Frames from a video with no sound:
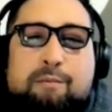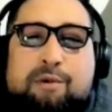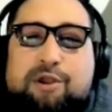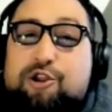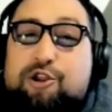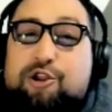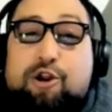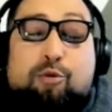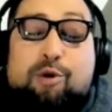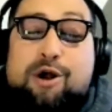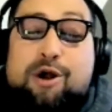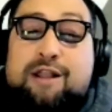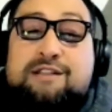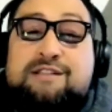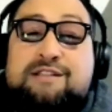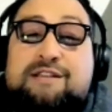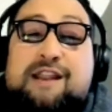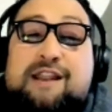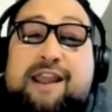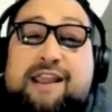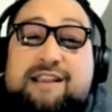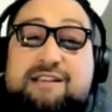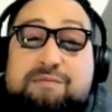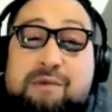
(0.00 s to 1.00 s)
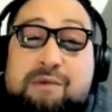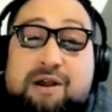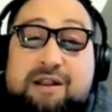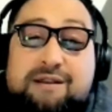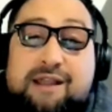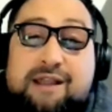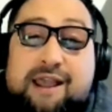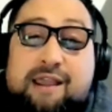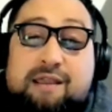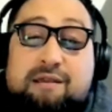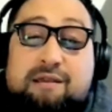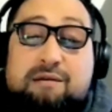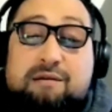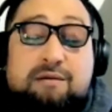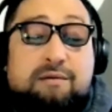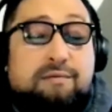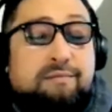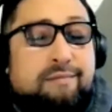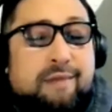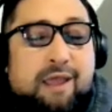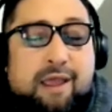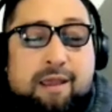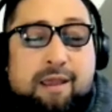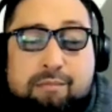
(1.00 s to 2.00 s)
But you know what? Today's Monday,
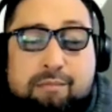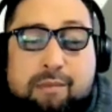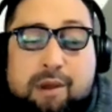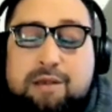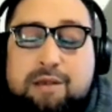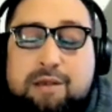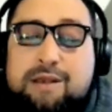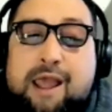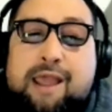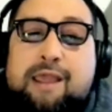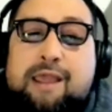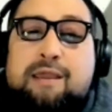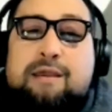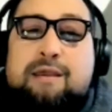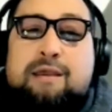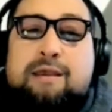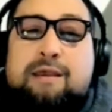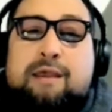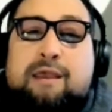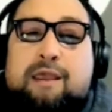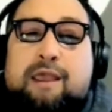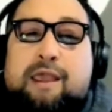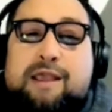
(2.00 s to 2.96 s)
and Monday